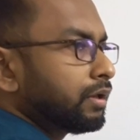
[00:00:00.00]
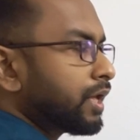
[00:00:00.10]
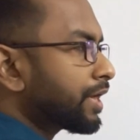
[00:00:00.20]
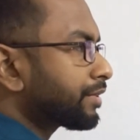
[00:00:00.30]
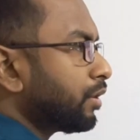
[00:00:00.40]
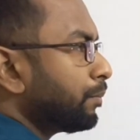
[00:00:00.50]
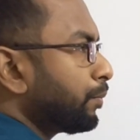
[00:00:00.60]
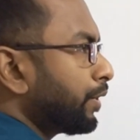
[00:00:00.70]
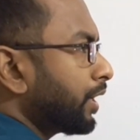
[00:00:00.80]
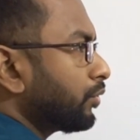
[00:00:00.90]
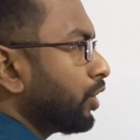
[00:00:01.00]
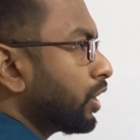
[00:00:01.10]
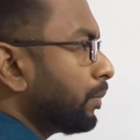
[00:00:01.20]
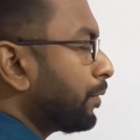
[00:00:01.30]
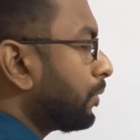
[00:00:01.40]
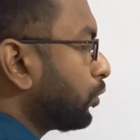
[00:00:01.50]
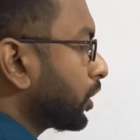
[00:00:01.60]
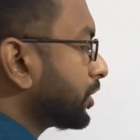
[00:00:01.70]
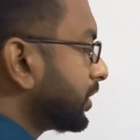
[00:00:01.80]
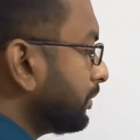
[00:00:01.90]
x component and y component both
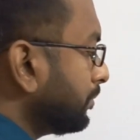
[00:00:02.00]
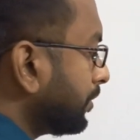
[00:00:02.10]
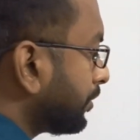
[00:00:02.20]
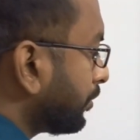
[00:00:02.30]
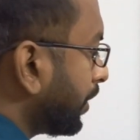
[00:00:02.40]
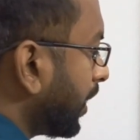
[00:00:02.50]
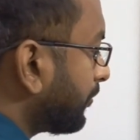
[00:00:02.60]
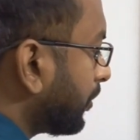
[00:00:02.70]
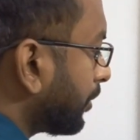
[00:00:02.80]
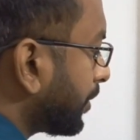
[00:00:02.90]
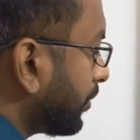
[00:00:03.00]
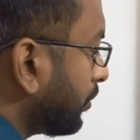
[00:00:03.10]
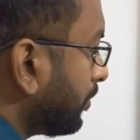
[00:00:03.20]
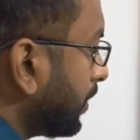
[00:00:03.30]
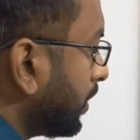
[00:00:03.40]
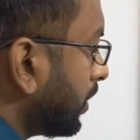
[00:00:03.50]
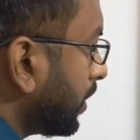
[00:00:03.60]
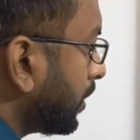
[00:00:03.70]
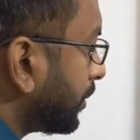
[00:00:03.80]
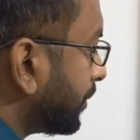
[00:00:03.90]
are same, so net velocity will be
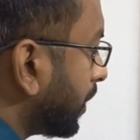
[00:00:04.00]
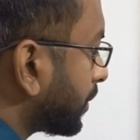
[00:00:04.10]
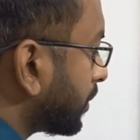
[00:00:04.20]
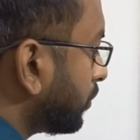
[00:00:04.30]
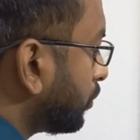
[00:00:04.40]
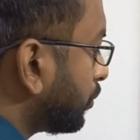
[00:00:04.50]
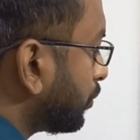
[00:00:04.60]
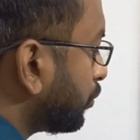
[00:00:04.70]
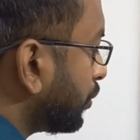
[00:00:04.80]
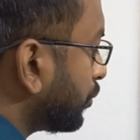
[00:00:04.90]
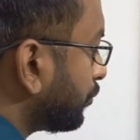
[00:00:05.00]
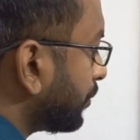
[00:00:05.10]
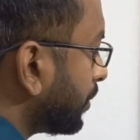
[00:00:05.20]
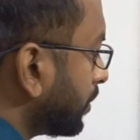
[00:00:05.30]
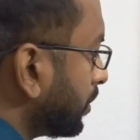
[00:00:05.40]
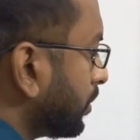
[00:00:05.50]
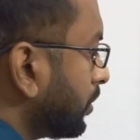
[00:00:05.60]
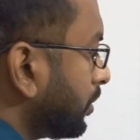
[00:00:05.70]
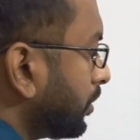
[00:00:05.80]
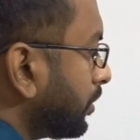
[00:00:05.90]
in this direction, root 2 into v.
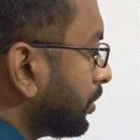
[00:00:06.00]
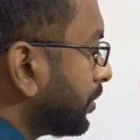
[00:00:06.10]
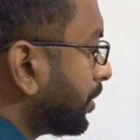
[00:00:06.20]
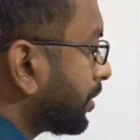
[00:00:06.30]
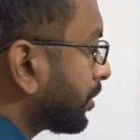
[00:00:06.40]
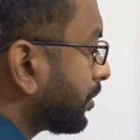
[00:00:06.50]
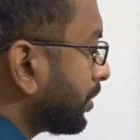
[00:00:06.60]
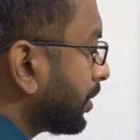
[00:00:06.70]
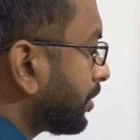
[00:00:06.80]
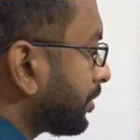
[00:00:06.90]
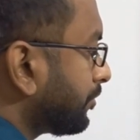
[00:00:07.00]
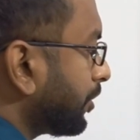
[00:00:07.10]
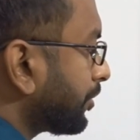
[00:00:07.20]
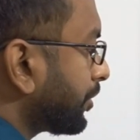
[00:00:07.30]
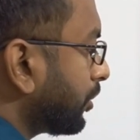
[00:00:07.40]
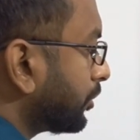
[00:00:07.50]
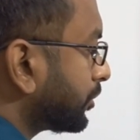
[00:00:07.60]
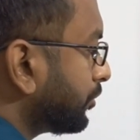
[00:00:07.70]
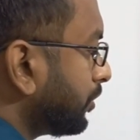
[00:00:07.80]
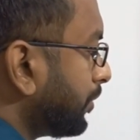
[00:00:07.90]
So this velocity
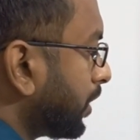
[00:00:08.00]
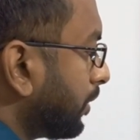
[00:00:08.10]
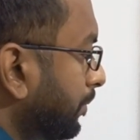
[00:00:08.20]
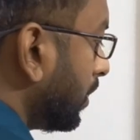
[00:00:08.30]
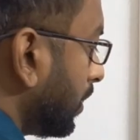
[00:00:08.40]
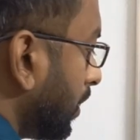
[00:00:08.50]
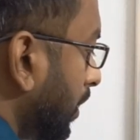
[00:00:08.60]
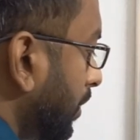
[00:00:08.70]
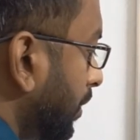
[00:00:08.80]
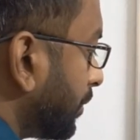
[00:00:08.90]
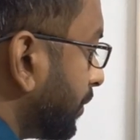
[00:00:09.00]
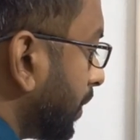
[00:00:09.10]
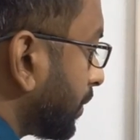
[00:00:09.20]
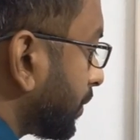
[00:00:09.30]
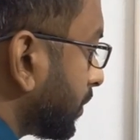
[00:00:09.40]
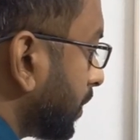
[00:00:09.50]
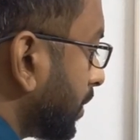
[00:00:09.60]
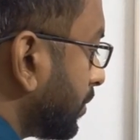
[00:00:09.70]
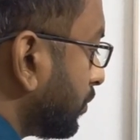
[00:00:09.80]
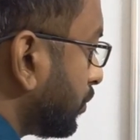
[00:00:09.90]
also will become in this direction, that
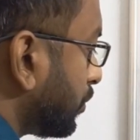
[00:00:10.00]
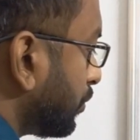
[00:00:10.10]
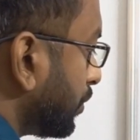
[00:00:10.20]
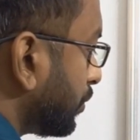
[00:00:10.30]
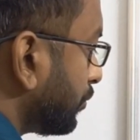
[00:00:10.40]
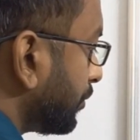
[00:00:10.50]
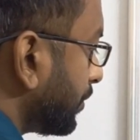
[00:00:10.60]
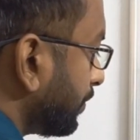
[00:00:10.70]
is root 2 into v.